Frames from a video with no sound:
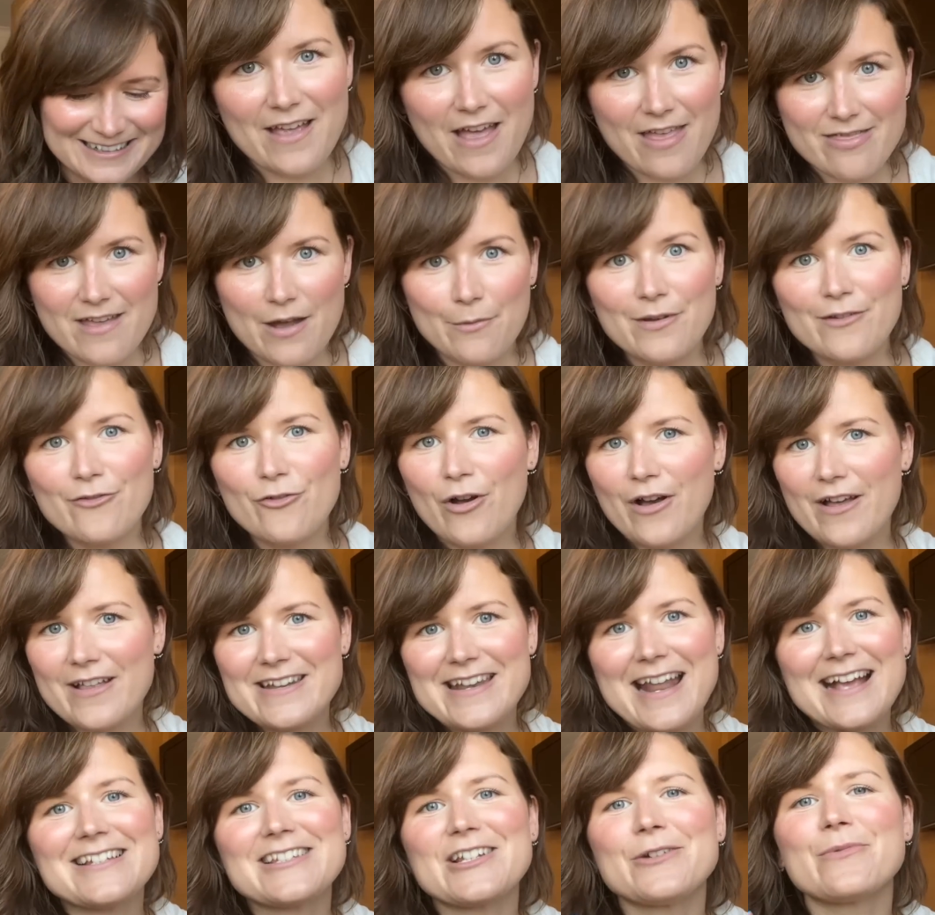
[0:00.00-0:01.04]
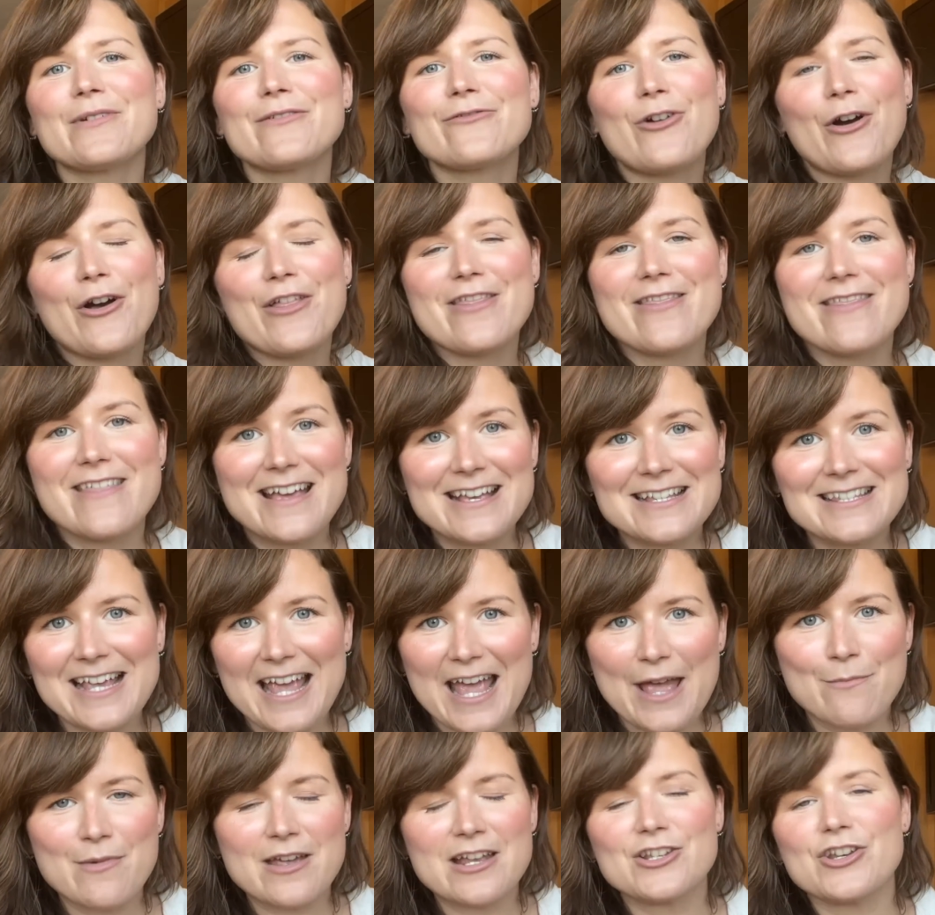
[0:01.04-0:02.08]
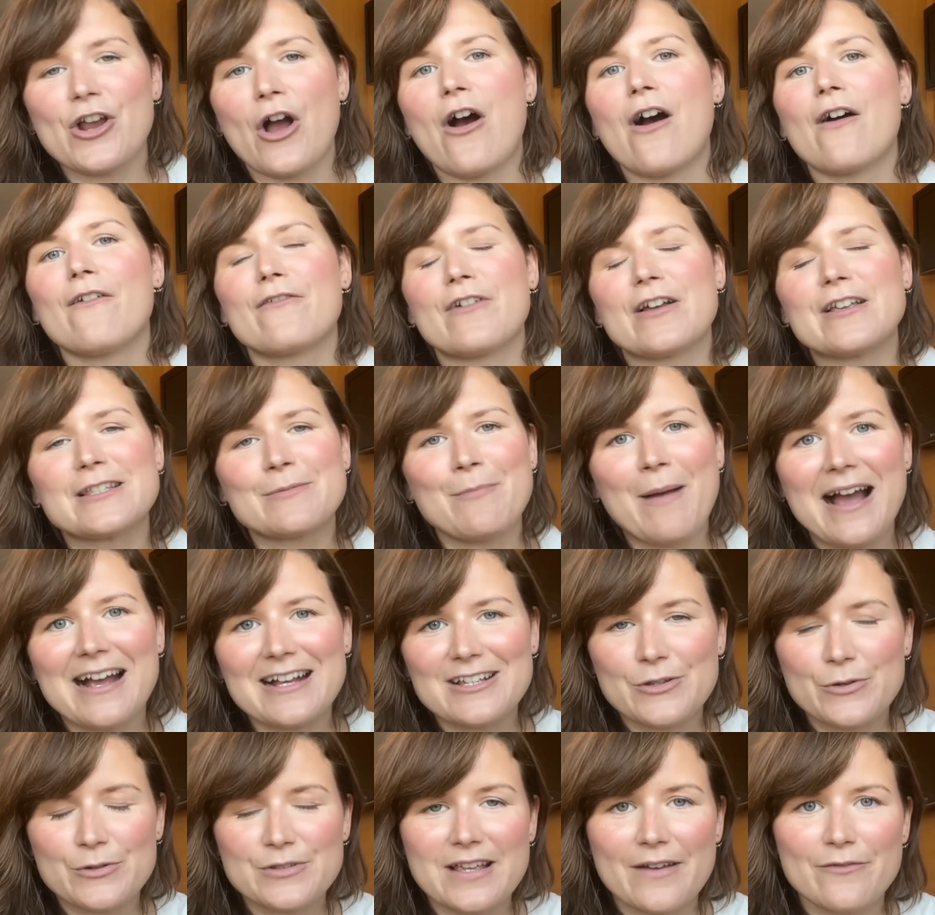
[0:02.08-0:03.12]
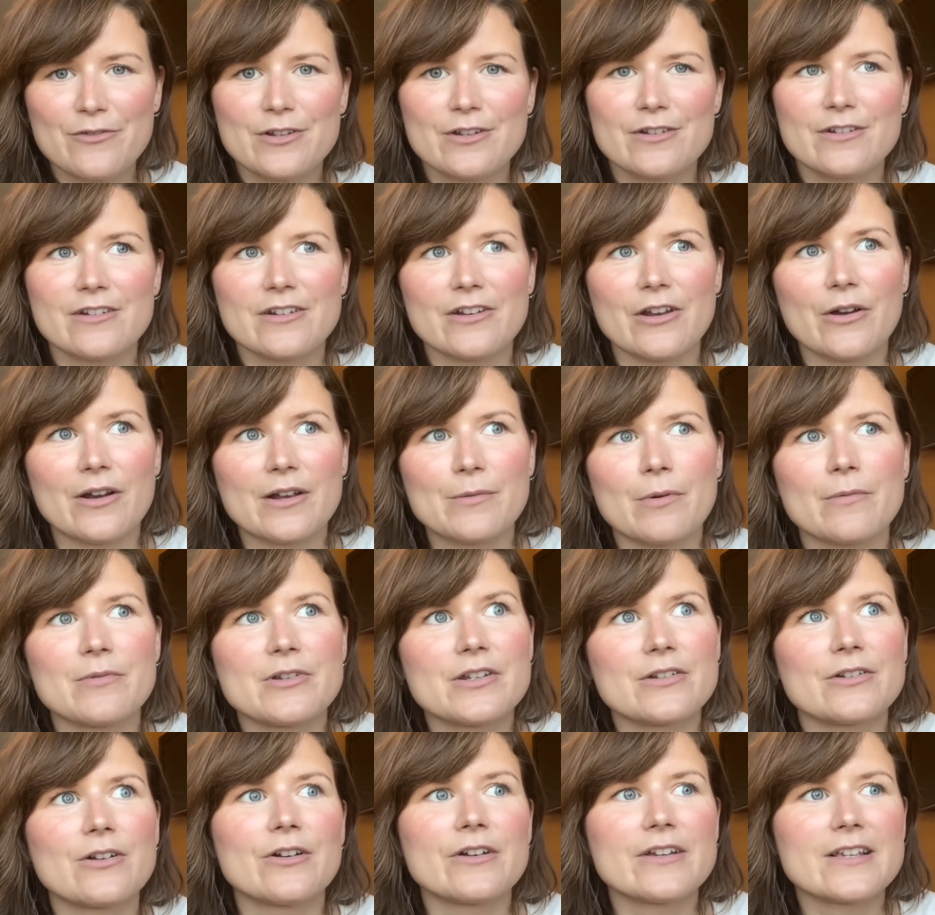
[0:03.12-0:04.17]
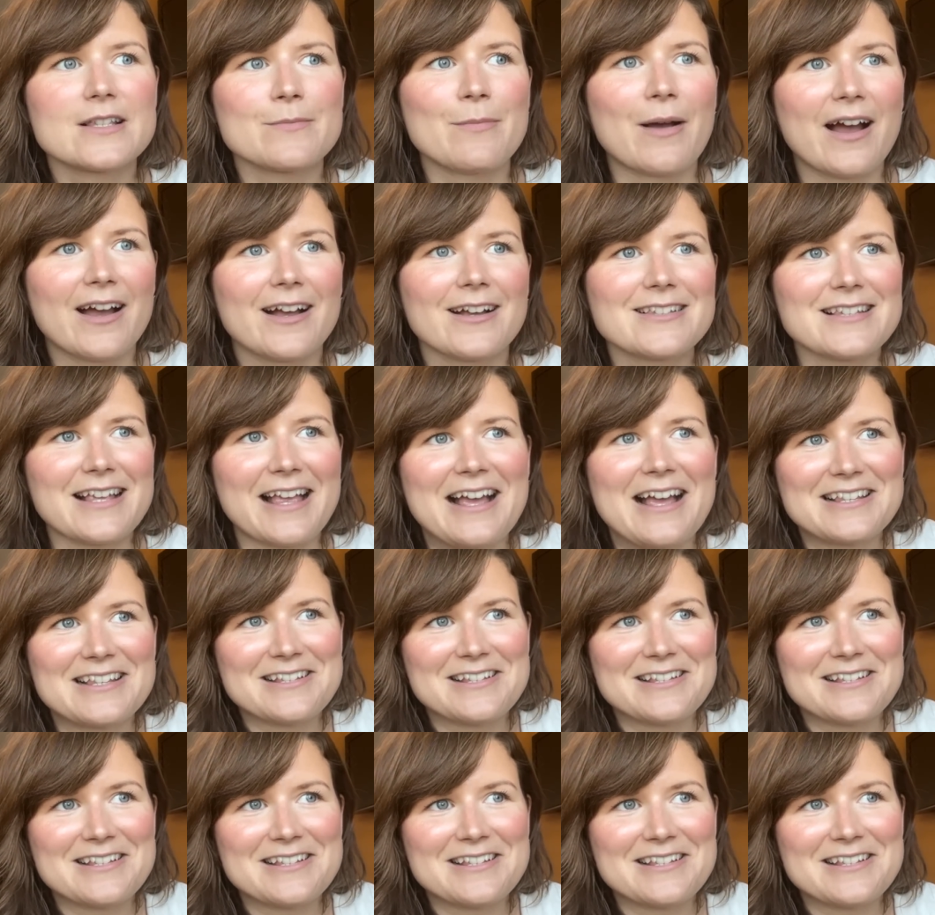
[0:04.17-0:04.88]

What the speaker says: Then we've got, next up, we've got this image of SMACS 07. No, I probably shouldn't call it SMACS.